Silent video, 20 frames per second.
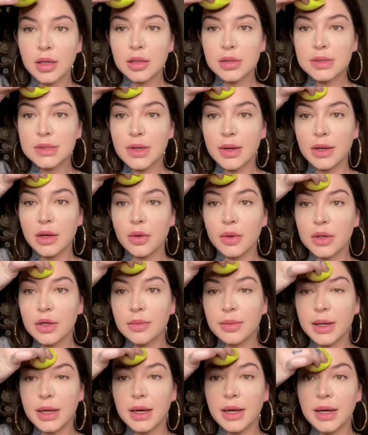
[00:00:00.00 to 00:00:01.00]
So I go under
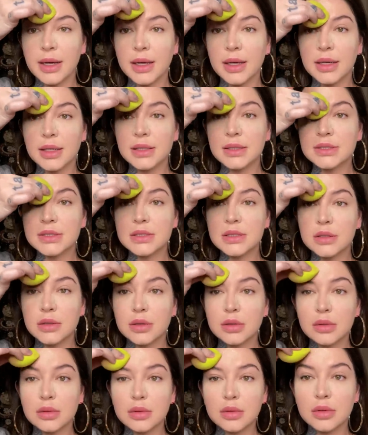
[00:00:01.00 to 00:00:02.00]
my eyes,
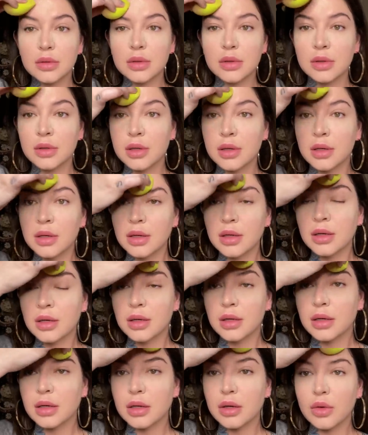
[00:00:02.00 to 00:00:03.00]

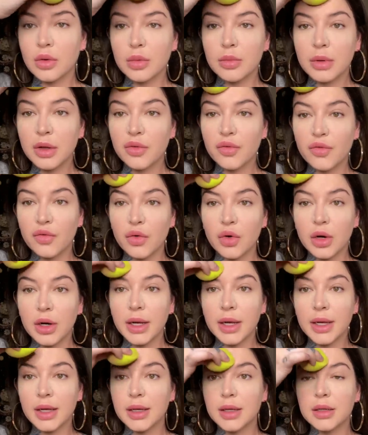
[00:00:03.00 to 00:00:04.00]
go on my
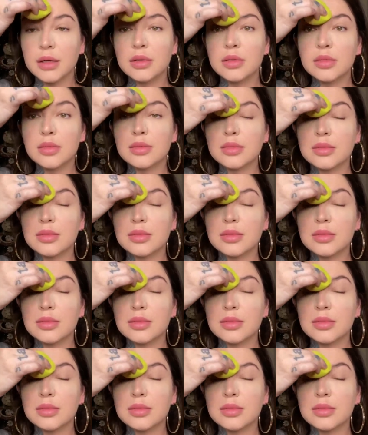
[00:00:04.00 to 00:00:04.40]
forehead,